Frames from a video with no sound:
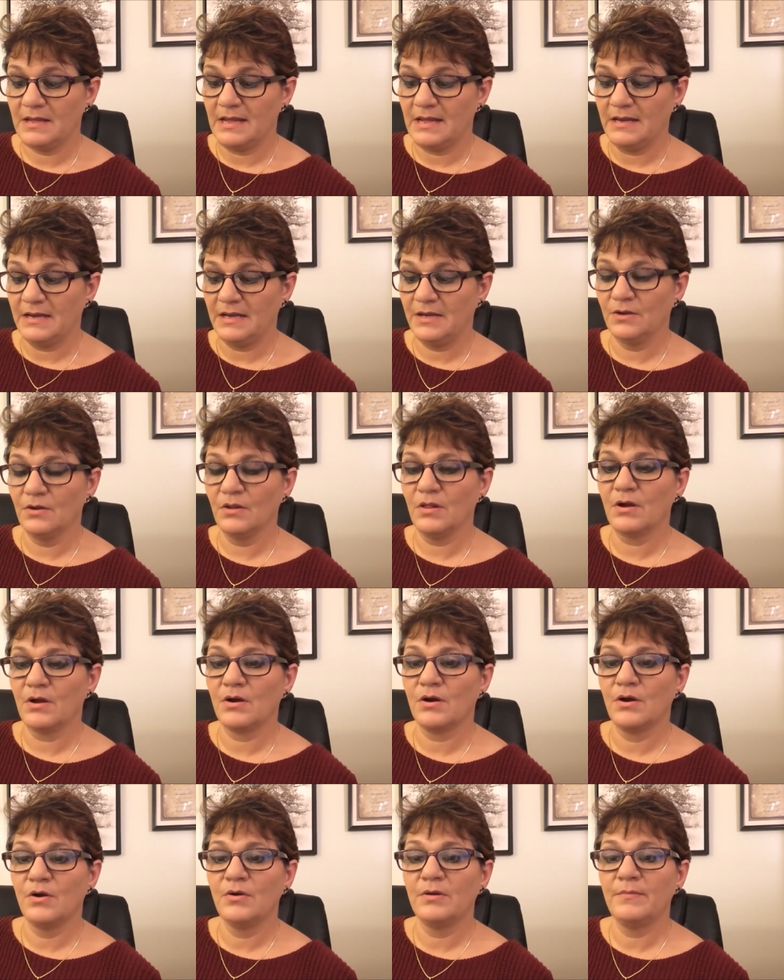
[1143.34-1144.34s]
and heal
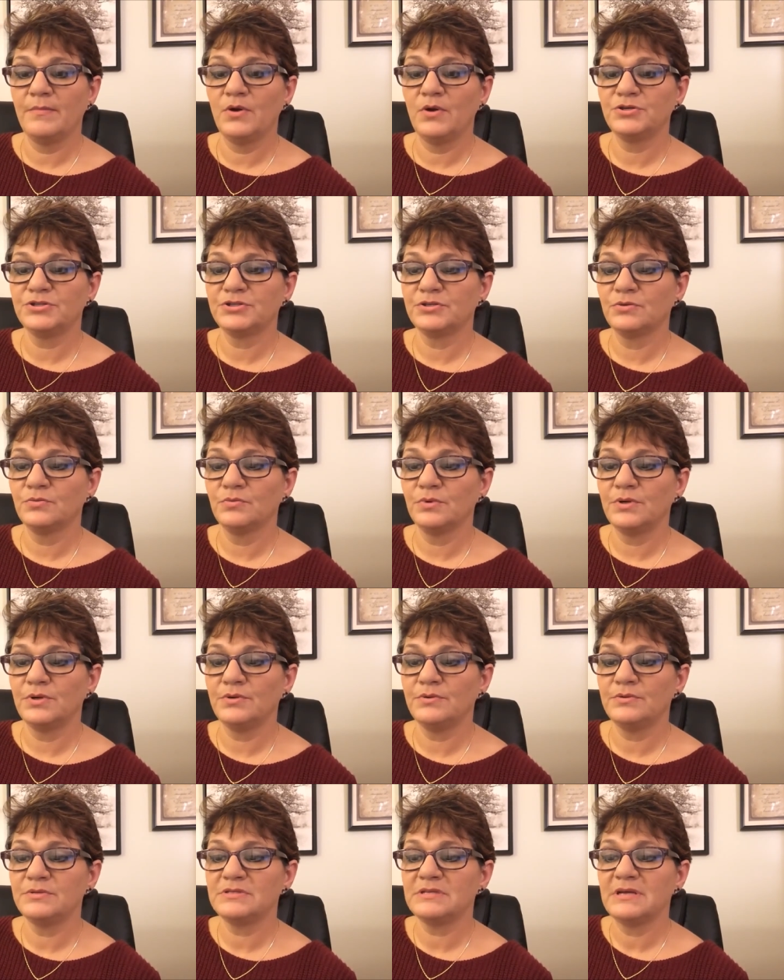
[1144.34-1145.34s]
our own emotional
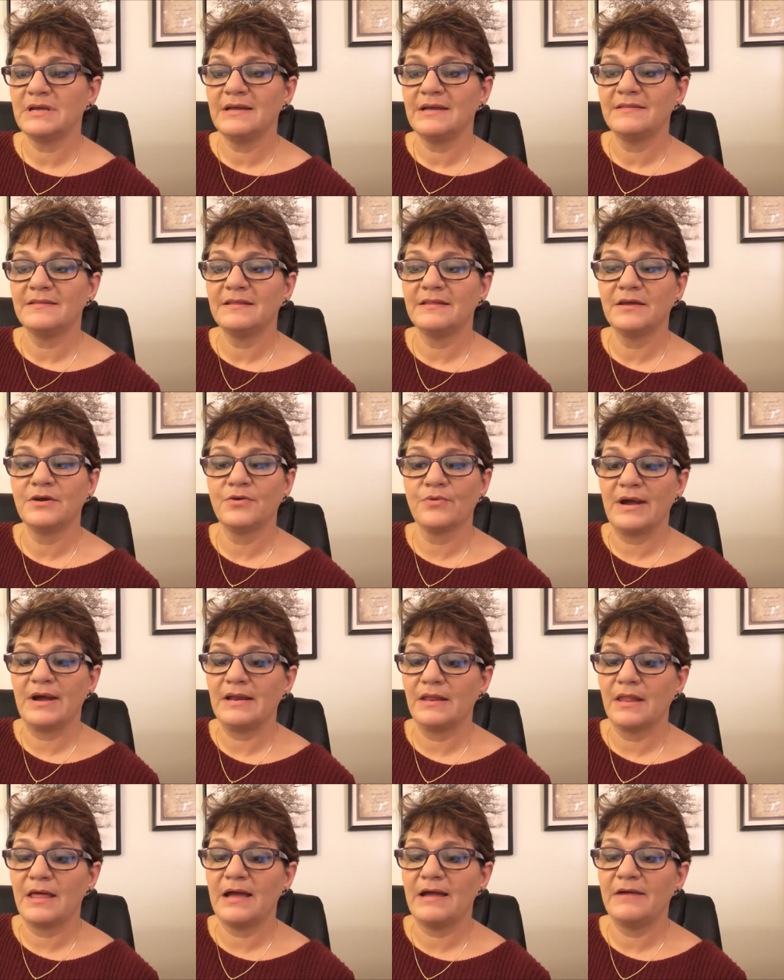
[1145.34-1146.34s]
wounds, then the
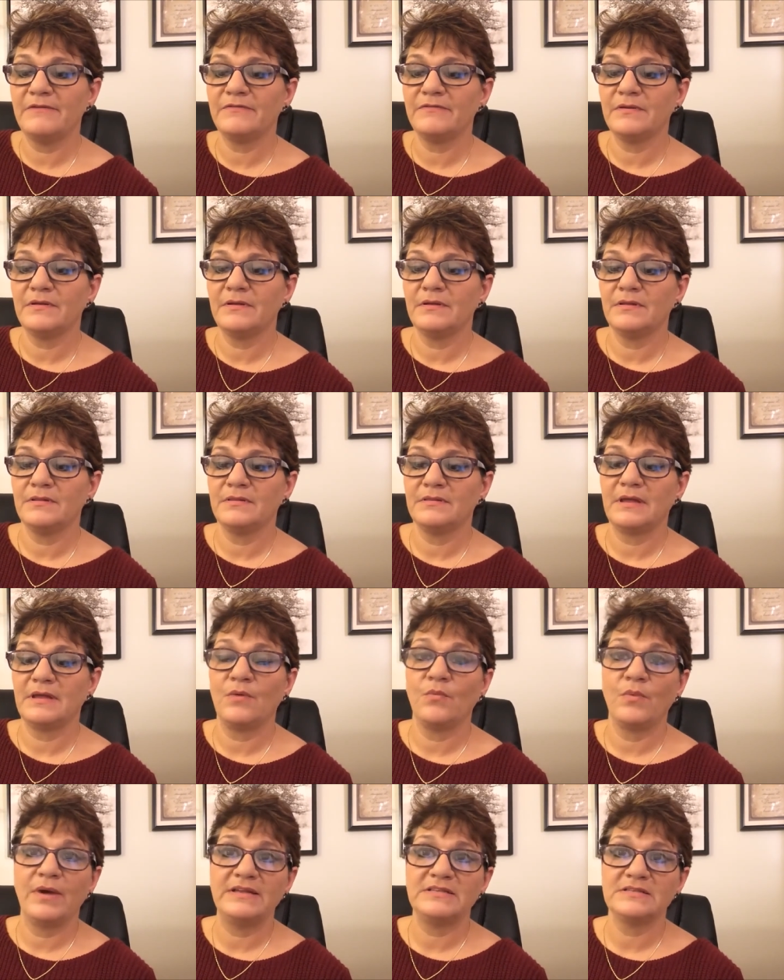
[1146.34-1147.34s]
great life
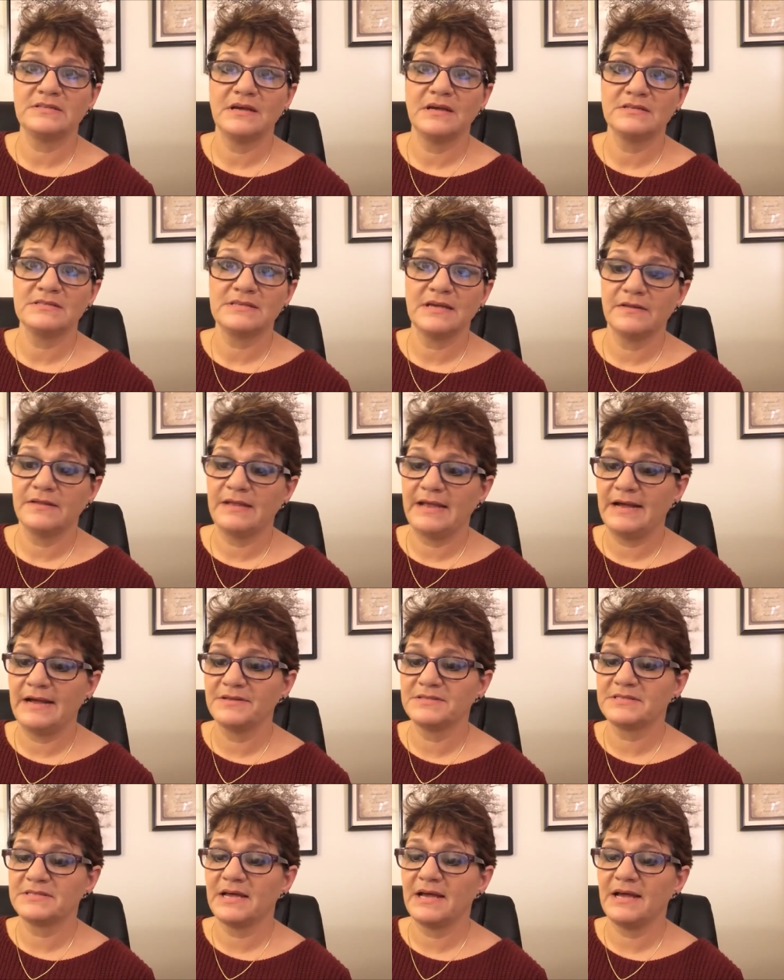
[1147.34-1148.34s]
that waits us on the
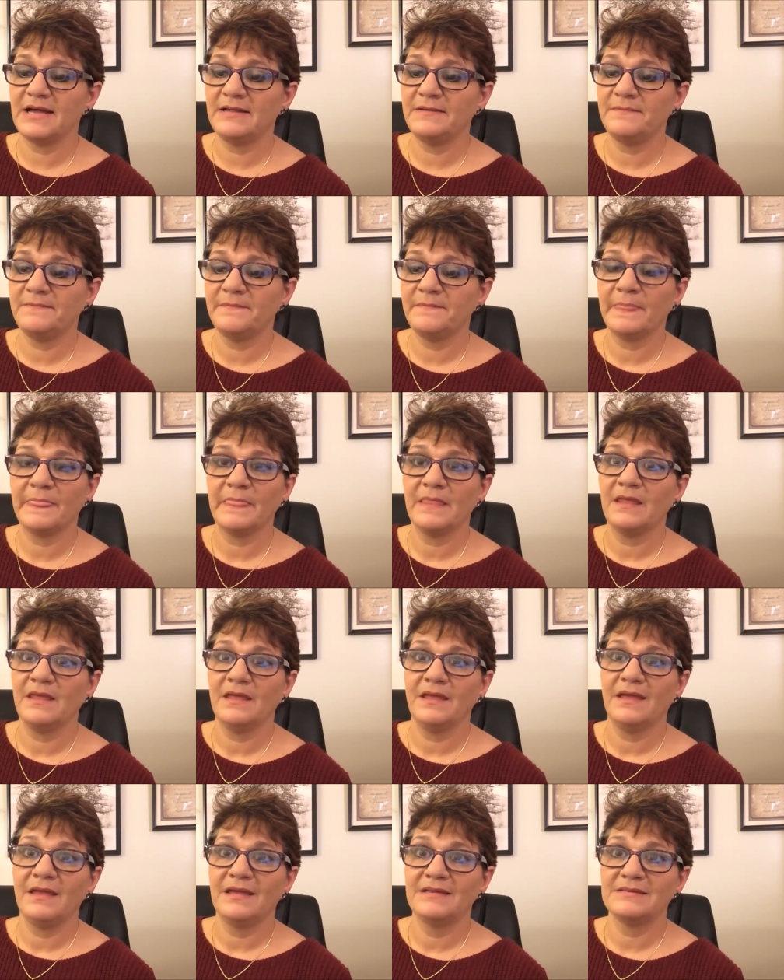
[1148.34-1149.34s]
outside
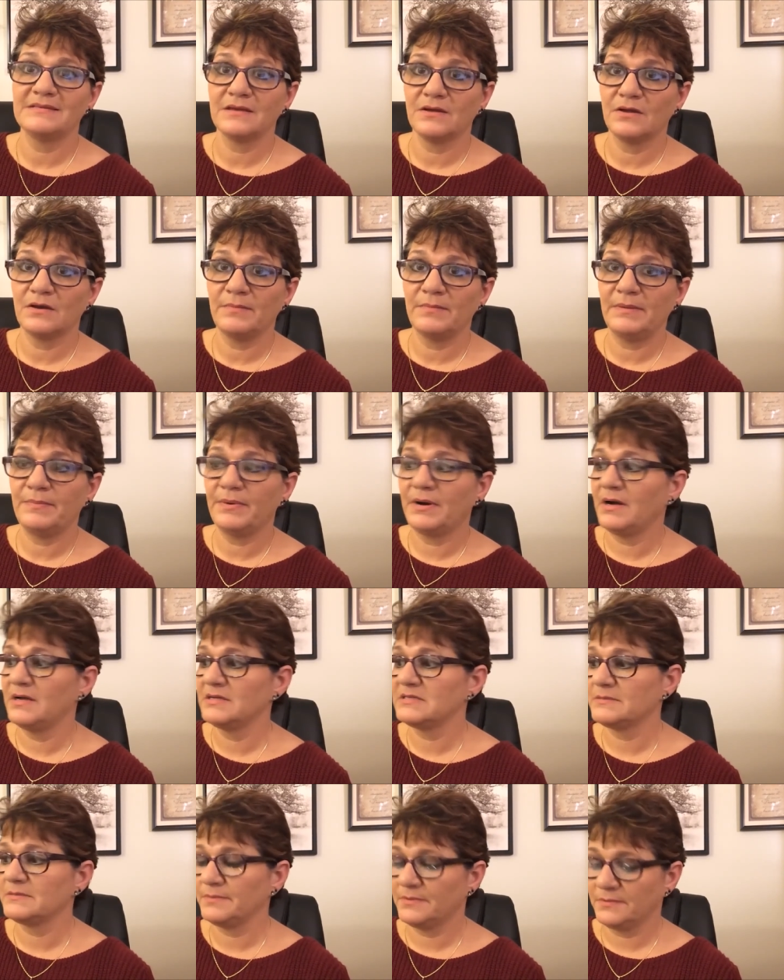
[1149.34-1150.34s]
isn't going to be
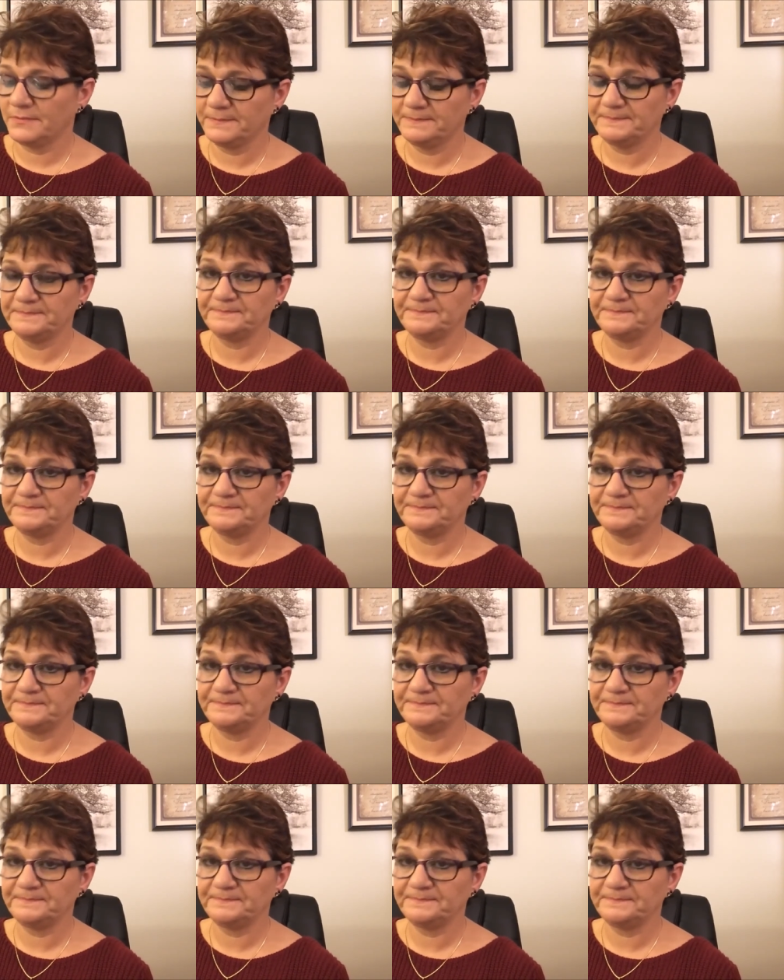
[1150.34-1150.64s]
possible.